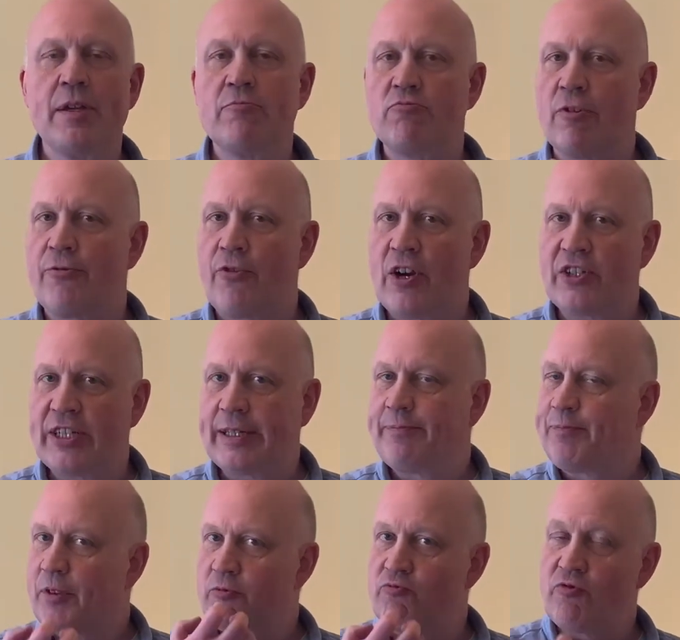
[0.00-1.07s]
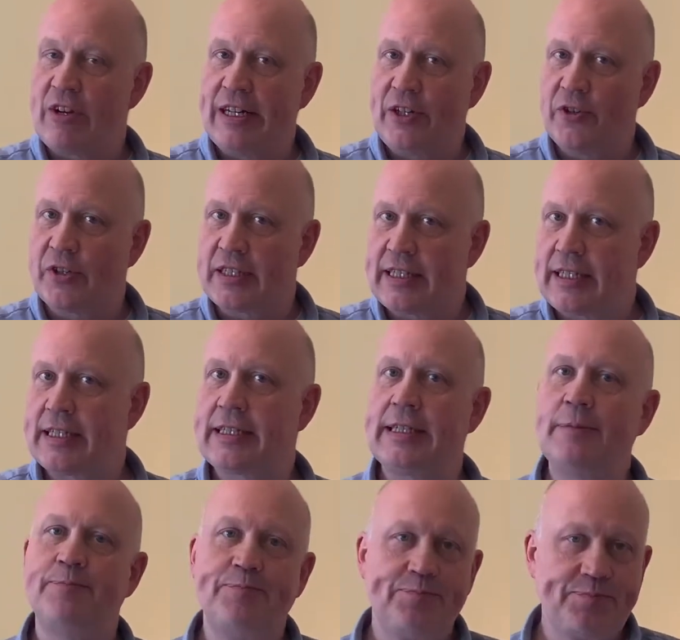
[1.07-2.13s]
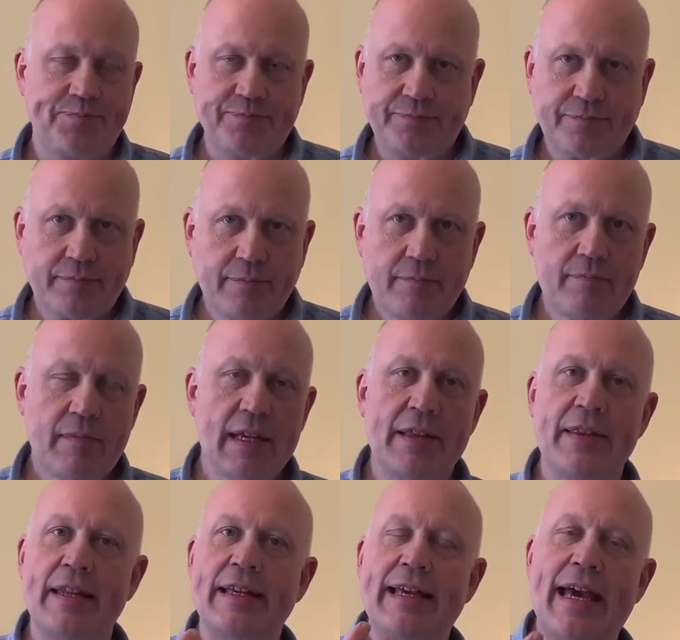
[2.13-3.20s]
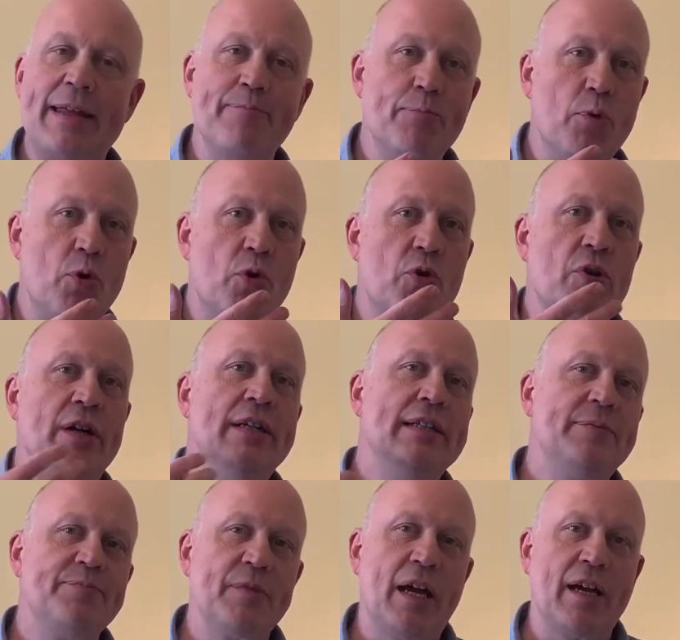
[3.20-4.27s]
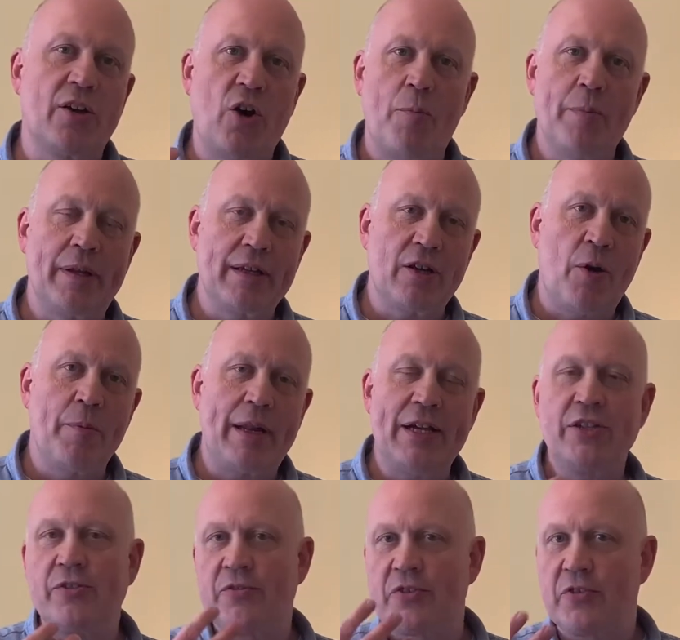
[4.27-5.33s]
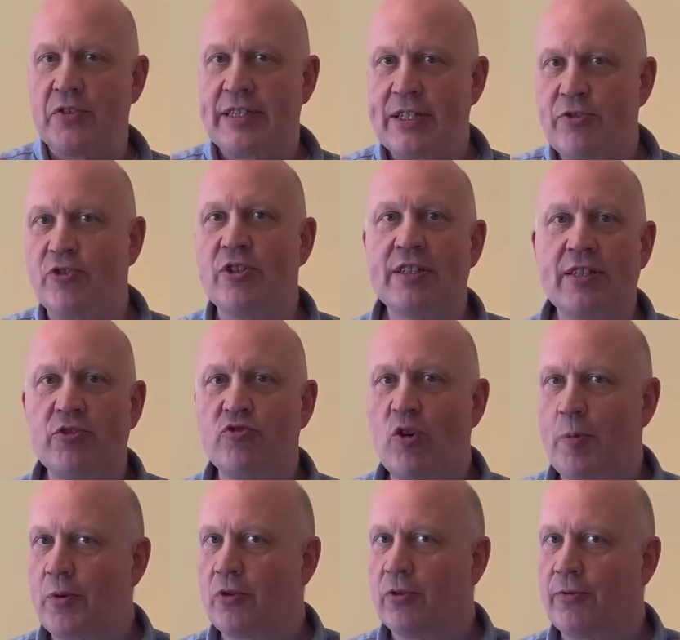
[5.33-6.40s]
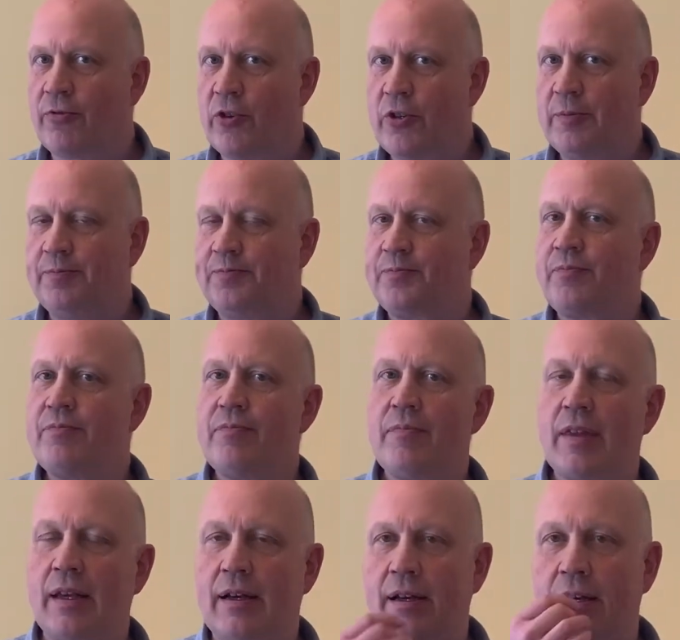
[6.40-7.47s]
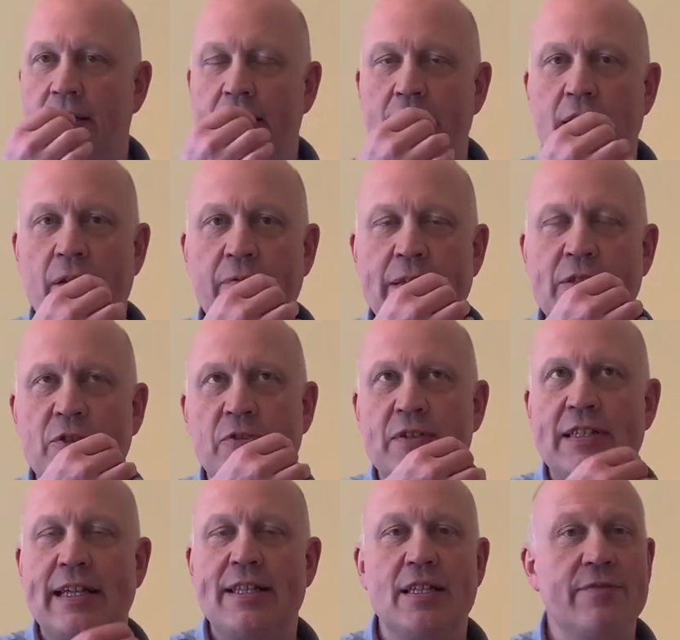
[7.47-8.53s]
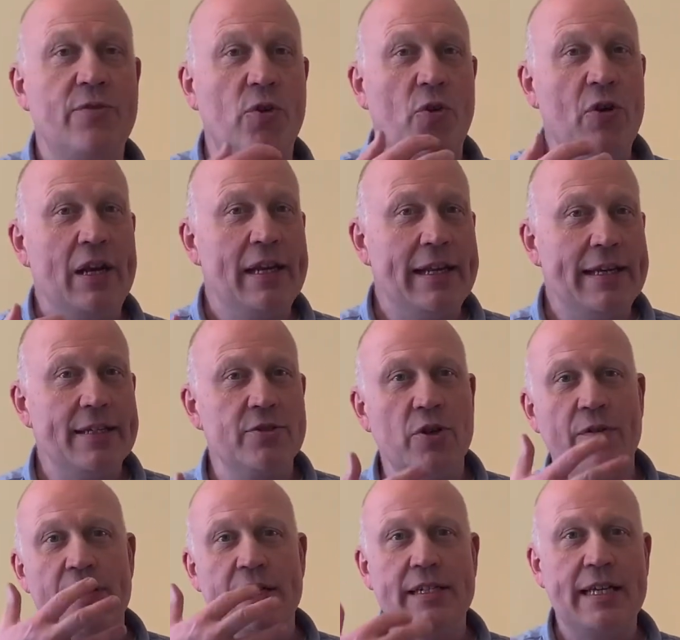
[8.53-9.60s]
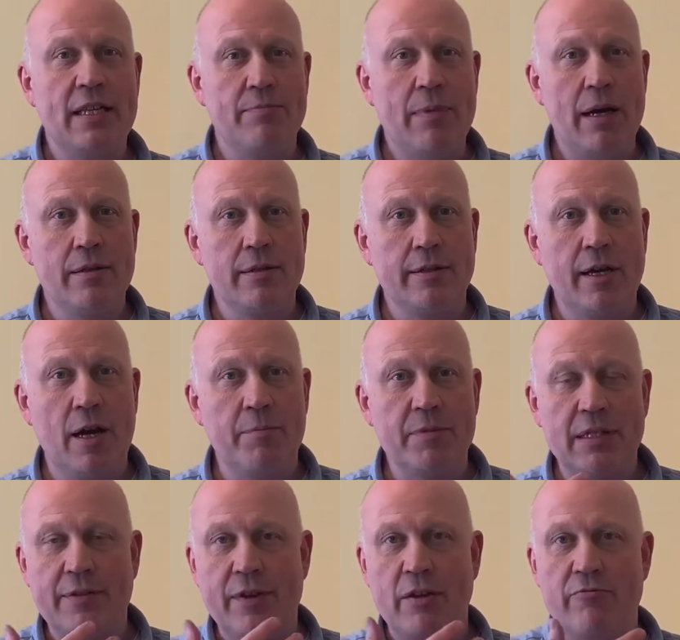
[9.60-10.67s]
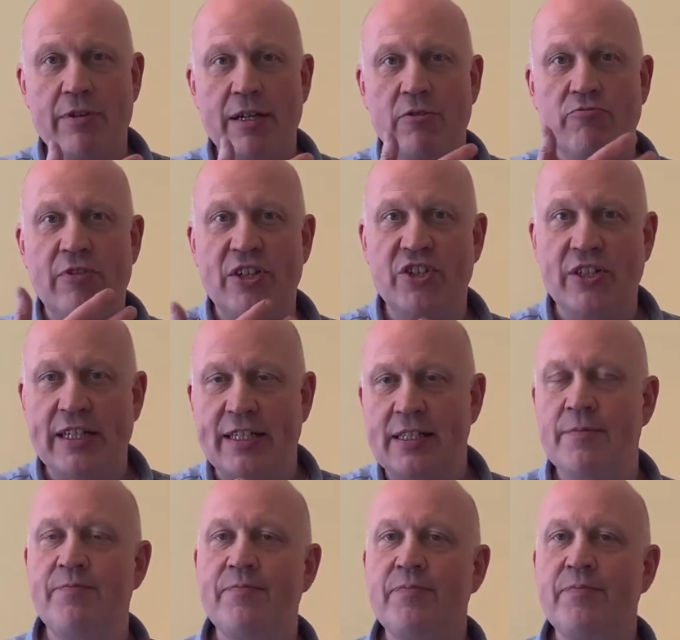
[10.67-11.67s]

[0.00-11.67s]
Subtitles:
refreshing, really good acidity, and then again more a combination of sort of citrus and tropical fruit. Lovely sort of sense of oiliness over the teeth, mouth and gums, giving a real richness,